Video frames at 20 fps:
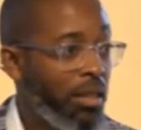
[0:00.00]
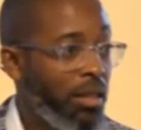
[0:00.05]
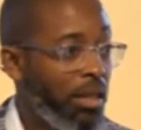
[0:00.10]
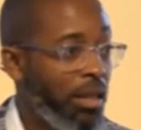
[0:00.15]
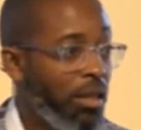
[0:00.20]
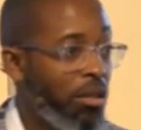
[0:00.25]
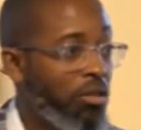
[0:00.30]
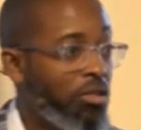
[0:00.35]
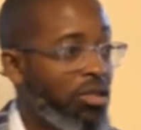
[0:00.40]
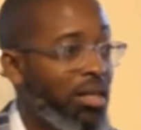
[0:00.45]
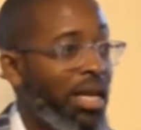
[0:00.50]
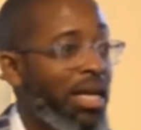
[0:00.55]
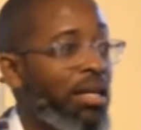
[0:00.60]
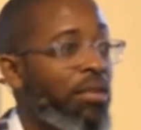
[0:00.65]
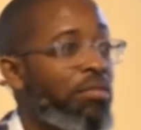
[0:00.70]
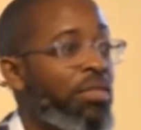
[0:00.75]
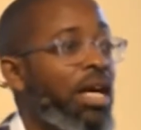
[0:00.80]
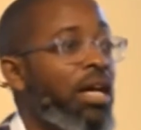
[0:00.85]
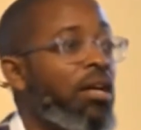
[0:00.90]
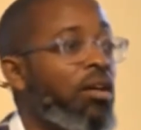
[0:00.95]
the other side
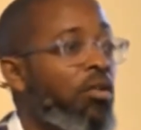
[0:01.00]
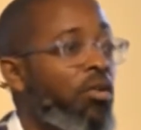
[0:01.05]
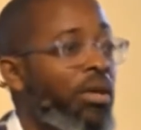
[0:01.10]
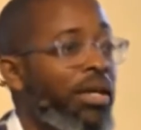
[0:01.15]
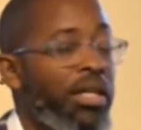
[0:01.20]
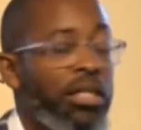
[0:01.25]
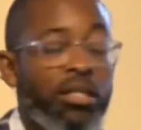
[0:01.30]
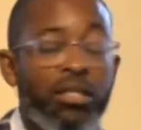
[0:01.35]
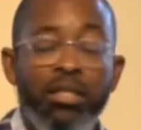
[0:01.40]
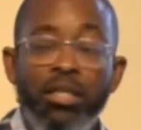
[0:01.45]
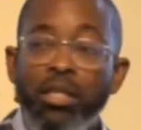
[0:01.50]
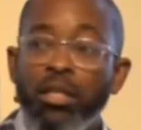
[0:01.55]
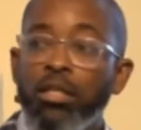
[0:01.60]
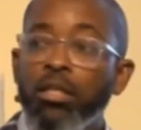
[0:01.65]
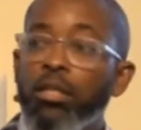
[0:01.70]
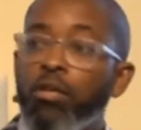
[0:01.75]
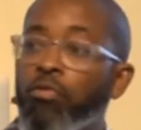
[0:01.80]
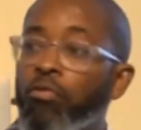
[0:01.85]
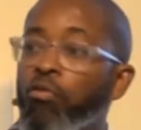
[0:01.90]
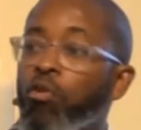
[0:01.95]
of that coin is to look